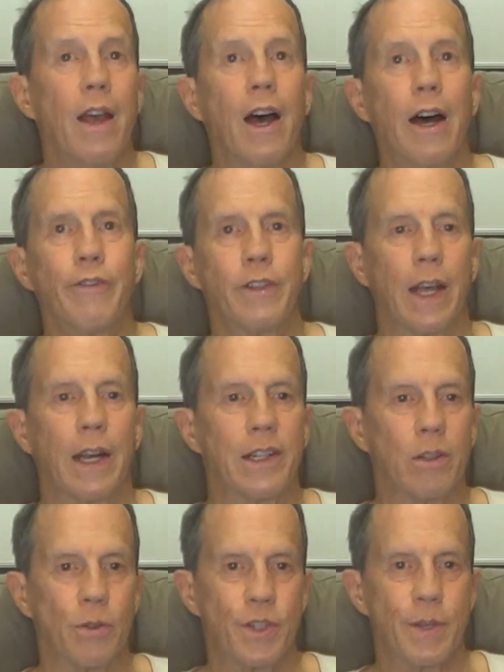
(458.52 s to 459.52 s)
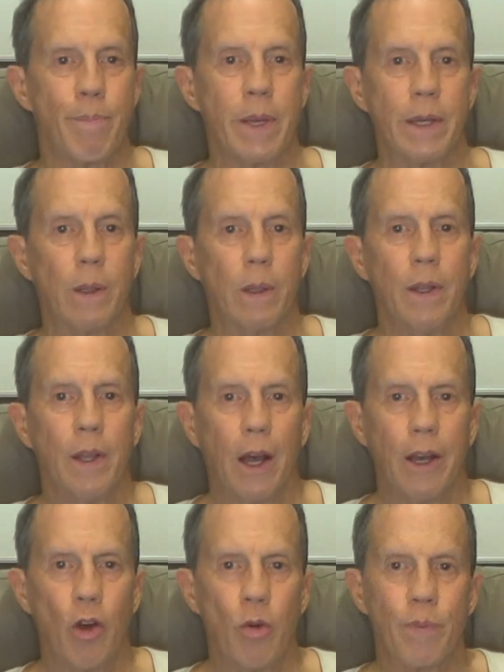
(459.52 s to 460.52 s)
After that little spiel,
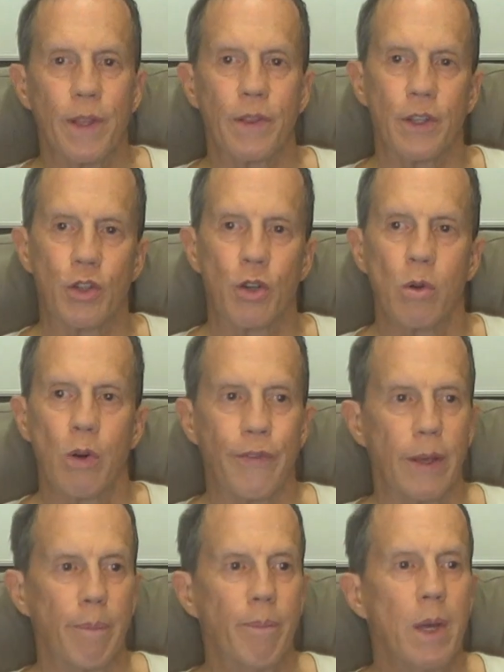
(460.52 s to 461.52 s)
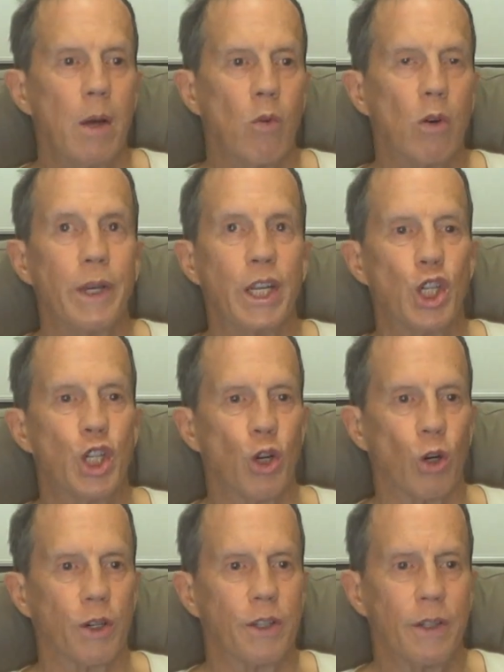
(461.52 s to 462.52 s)
I hope that the two of them will be
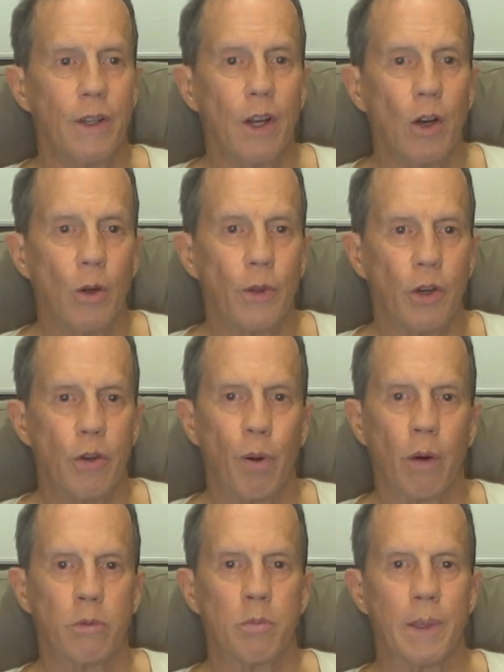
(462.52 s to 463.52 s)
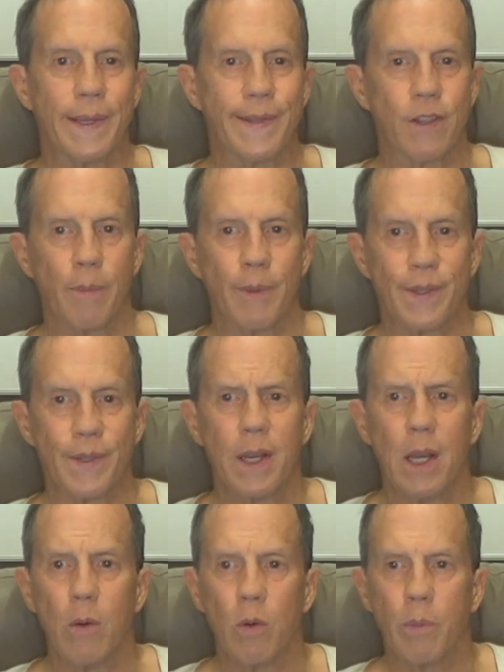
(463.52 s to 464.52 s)
shocked, although probably Summers
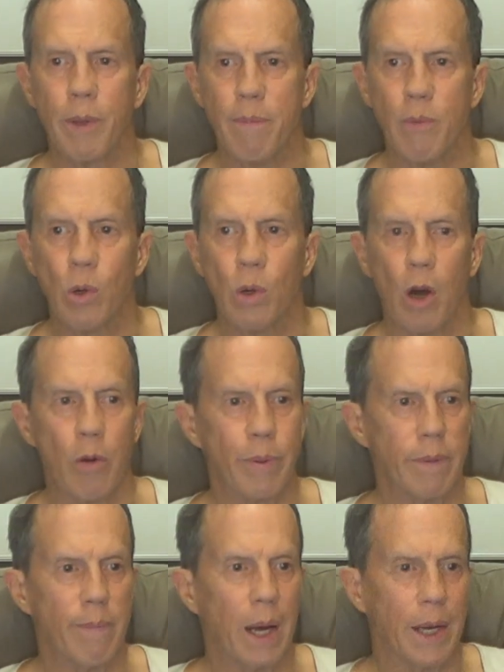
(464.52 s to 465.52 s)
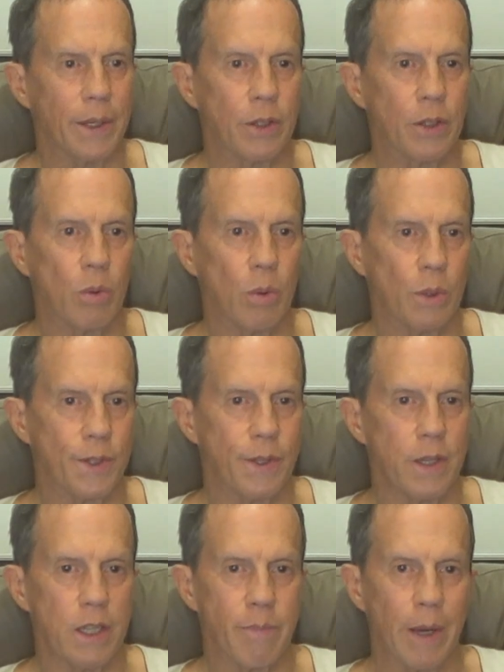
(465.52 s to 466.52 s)
will be more open-minded towards
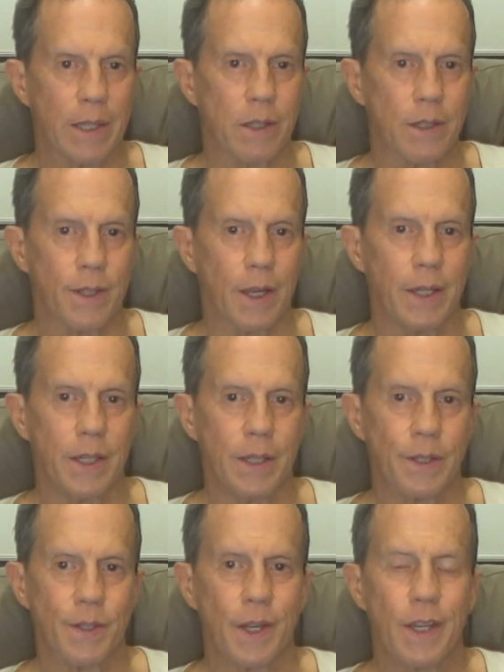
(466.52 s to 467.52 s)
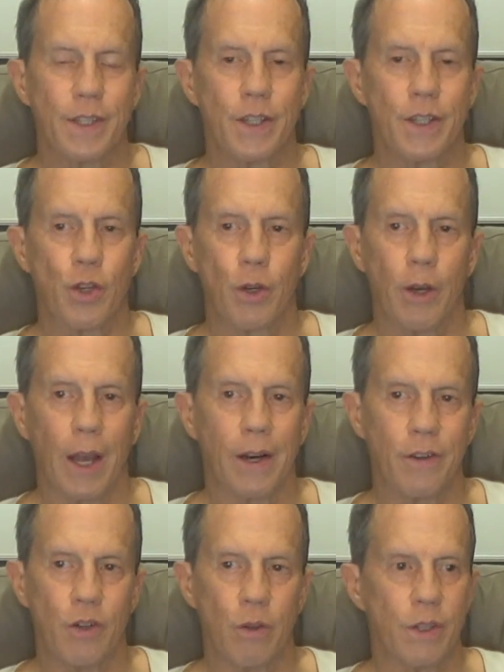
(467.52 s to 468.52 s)
these masculist ideas, since her
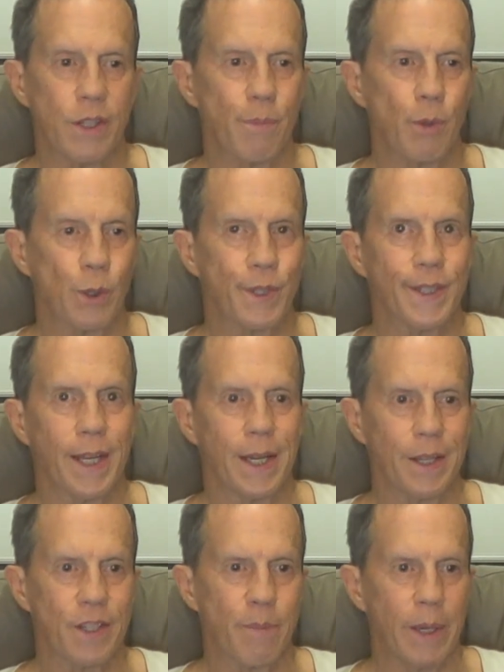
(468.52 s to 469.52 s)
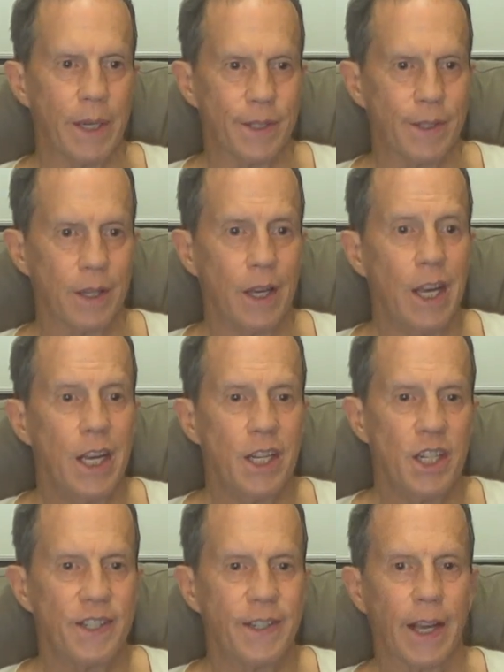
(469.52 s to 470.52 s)
attitude is more science-based.
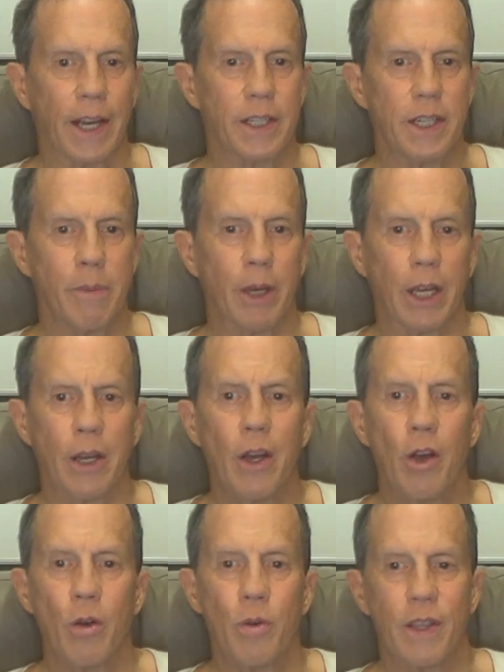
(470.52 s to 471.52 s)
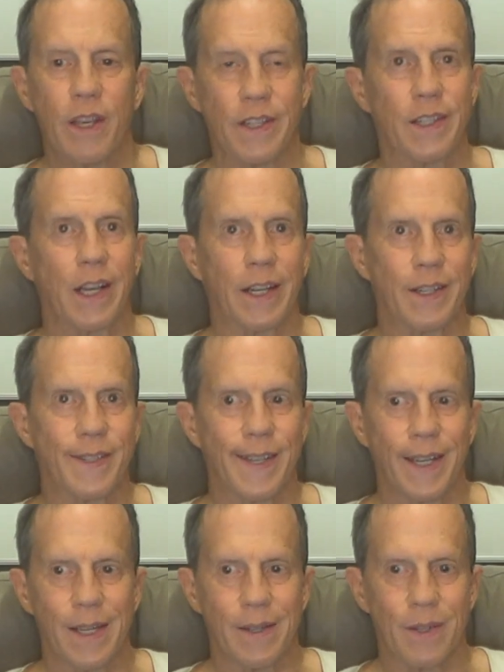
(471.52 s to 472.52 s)
She's an academic who thinks like a
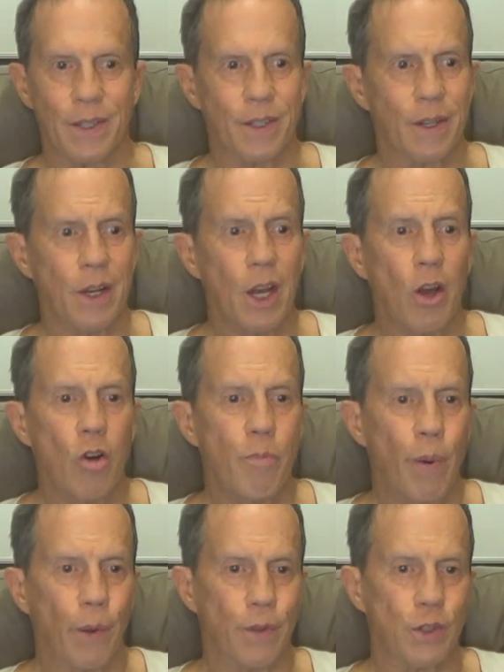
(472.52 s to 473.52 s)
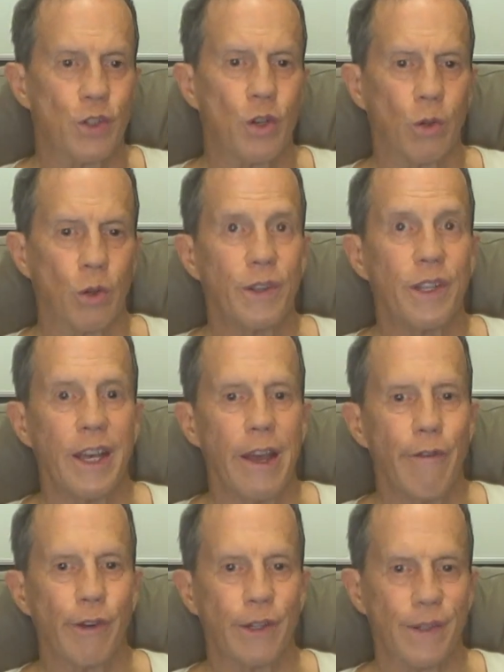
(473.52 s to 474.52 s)
scientist, who bothers to look at the
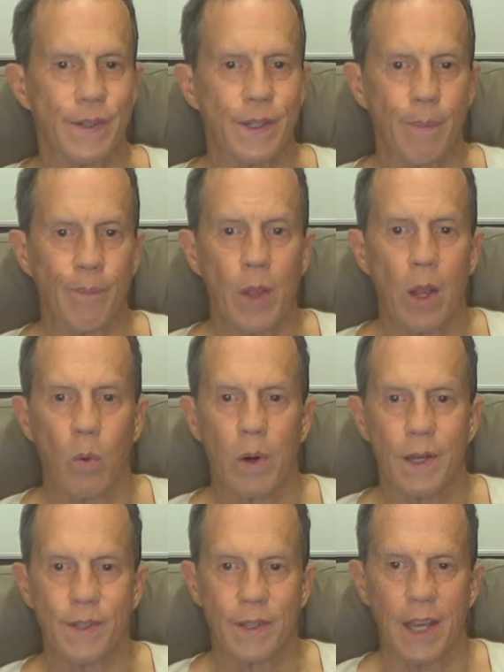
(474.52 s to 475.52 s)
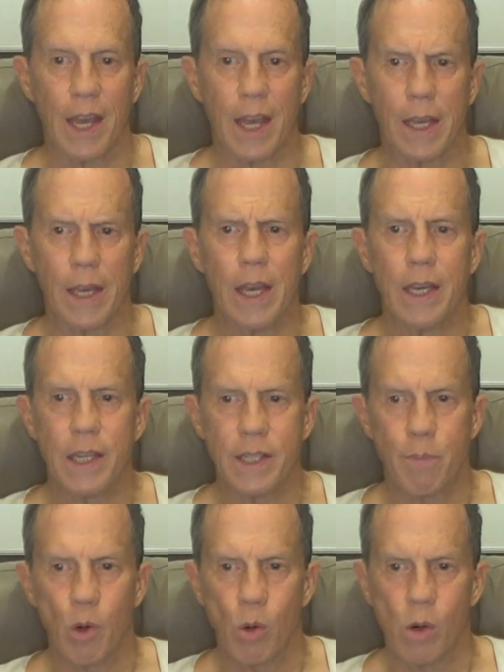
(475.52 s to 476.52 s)
evidence, whereas Gay is
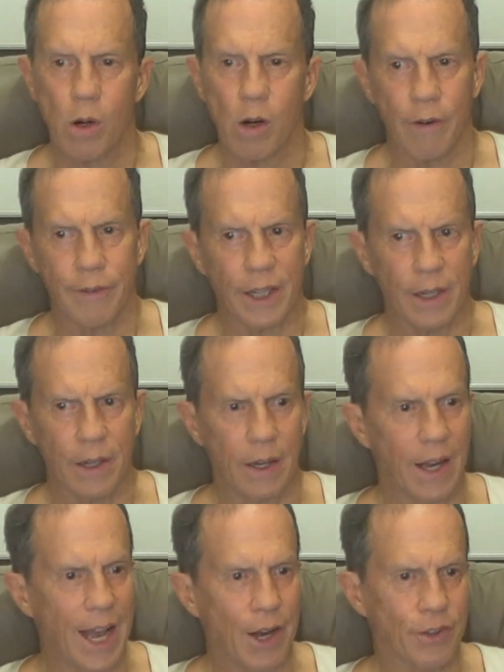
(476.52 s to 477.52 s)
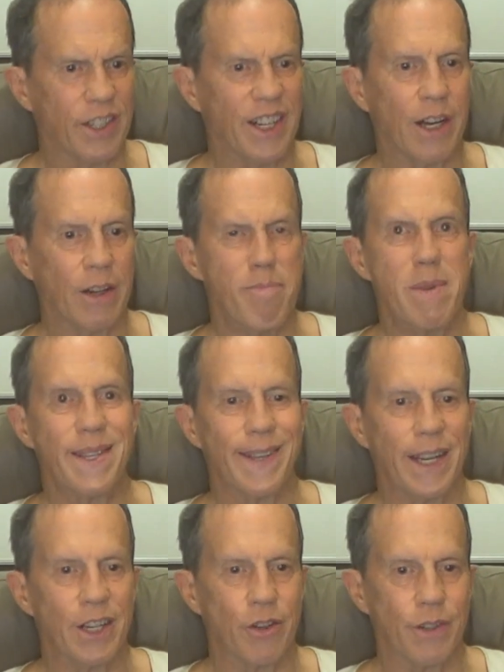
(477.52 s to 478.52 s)
more of a out-and-out
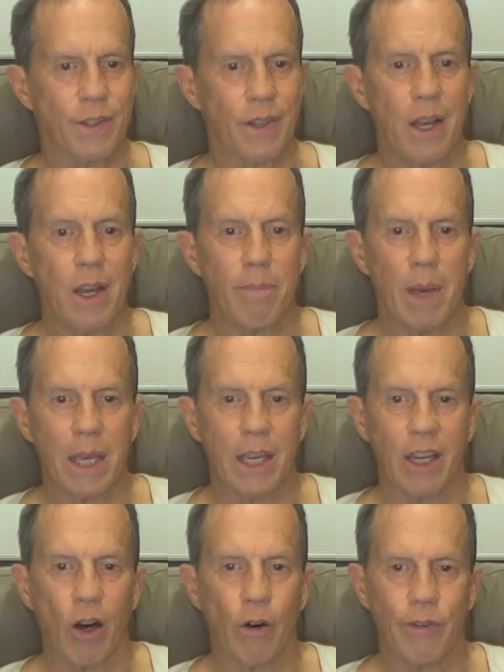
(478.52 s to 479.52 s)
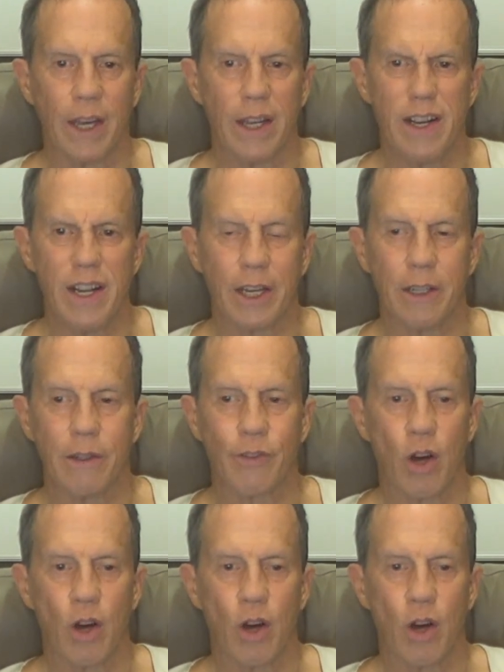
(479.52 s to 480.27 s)
misandrist, making offhand negative